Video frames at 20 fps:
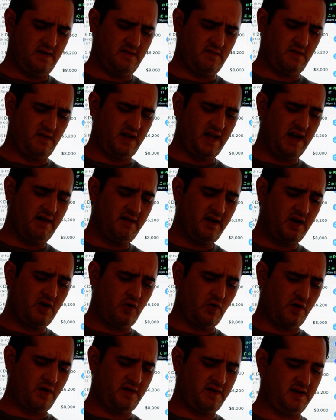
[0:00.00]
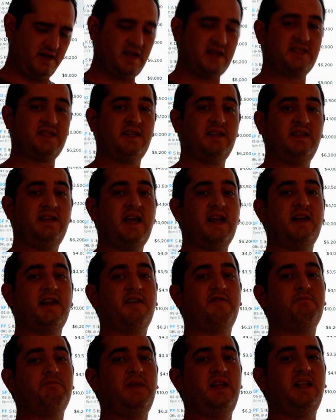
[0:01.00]
Well, Aaron Gordon doesn't get
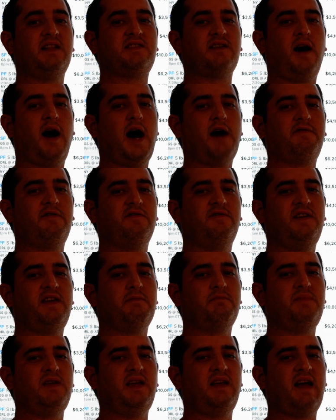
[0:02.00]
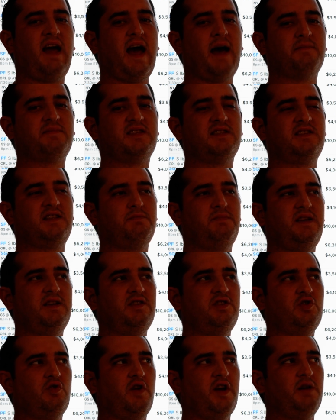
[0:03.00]
enough minutes off of him being absent to be
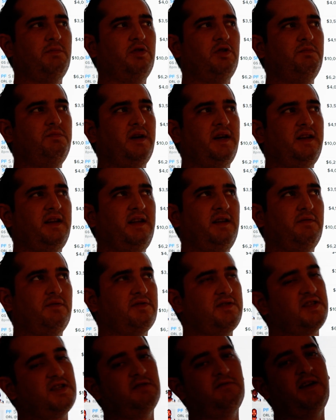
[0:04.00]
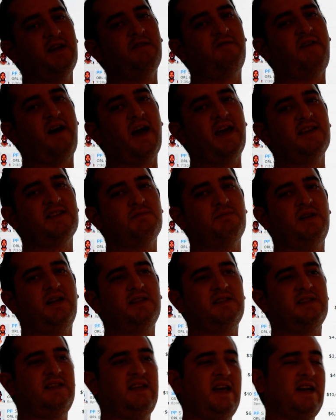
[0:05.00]
enjoyable, but it will solidify his
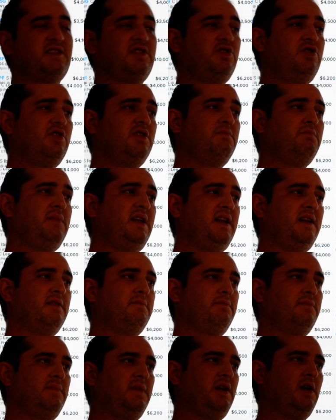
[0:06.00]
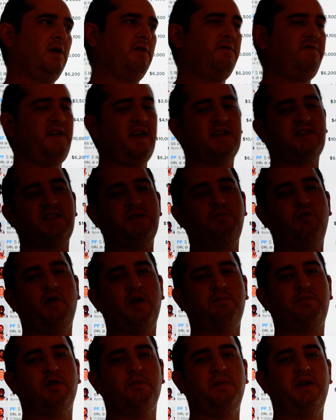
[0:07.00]
minutes, and he has good fantasy
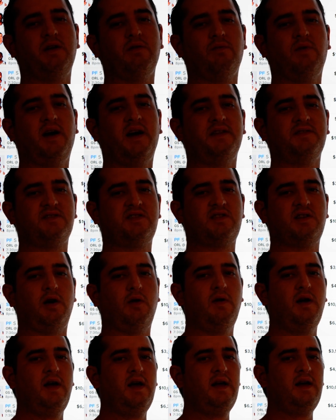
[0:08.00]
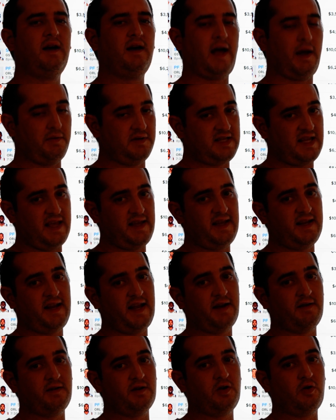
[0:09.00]
point per minute runs. So I would take in
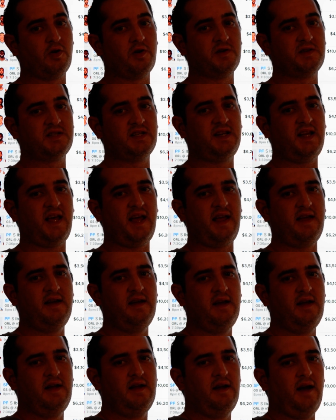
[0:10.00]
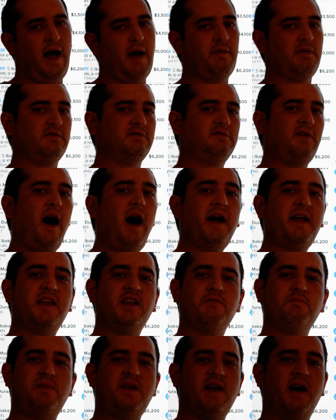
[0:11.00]
Aaron Gordon today. I would lock
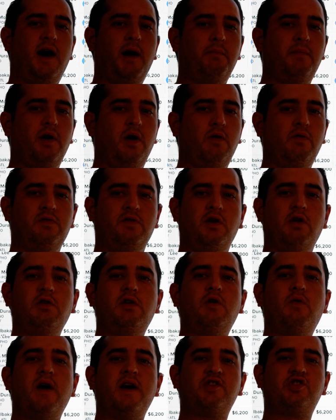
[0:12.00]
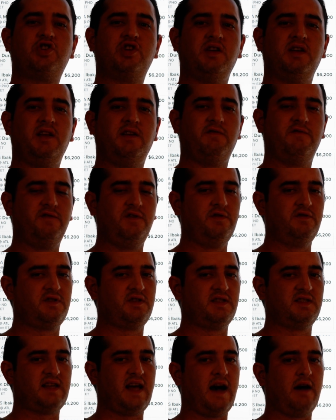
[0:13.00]
in Biyombo, no question, if
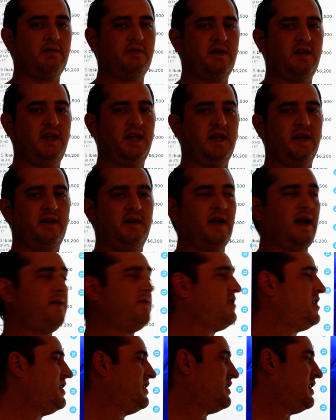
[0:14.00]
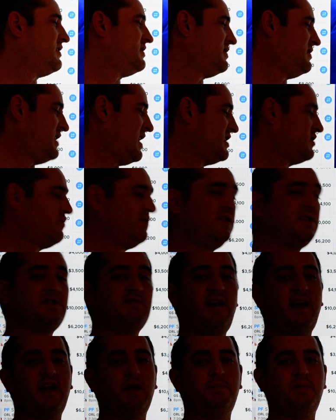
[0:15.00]
Vuce is out, and I think that's where this
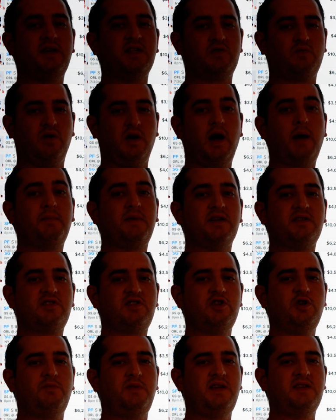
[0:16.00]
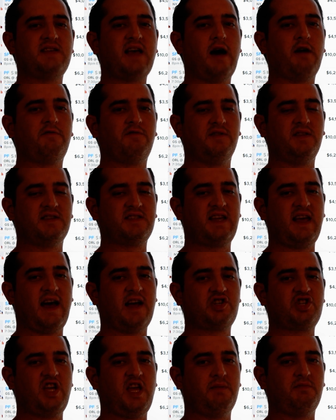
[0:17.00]
lineup is, where I'm going to assume he's out for this
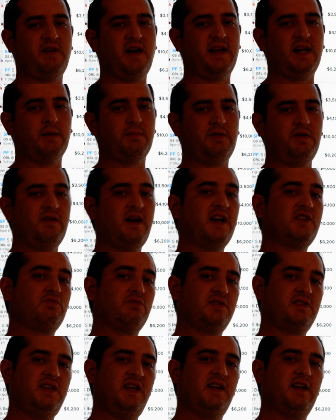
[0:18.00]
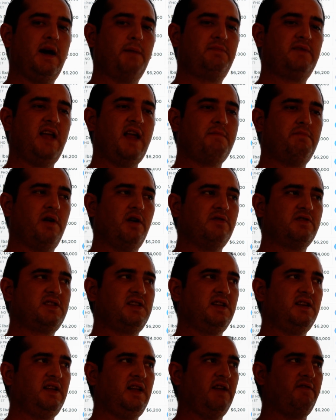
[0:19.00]
cash game lineup. You guys will see an update
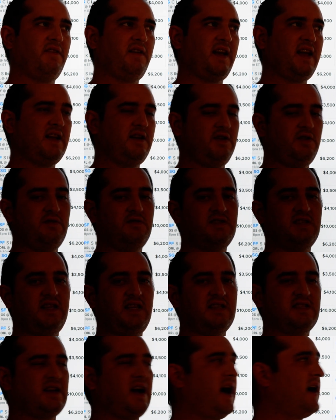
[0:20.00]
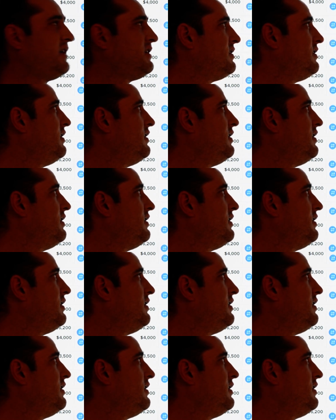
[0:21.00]
posted if I get news that he's not.